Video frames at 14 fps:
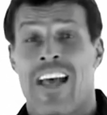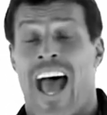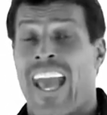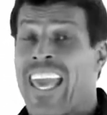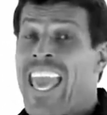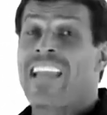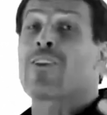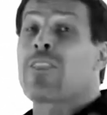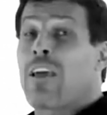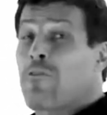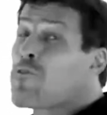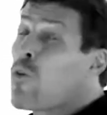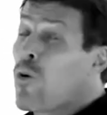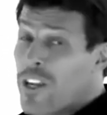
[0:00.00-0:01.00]
I can't do that
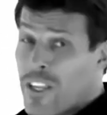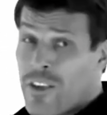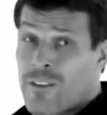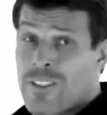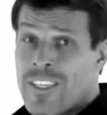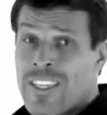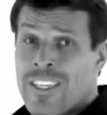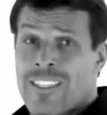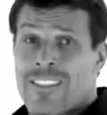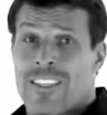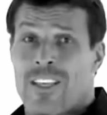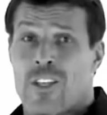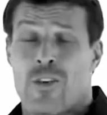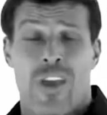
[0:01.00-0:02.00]
for you.
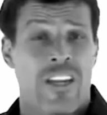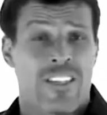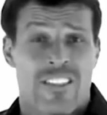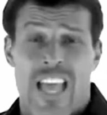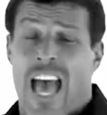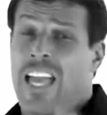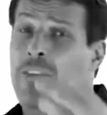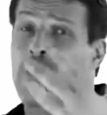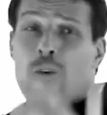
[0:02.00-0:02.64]
You got to decide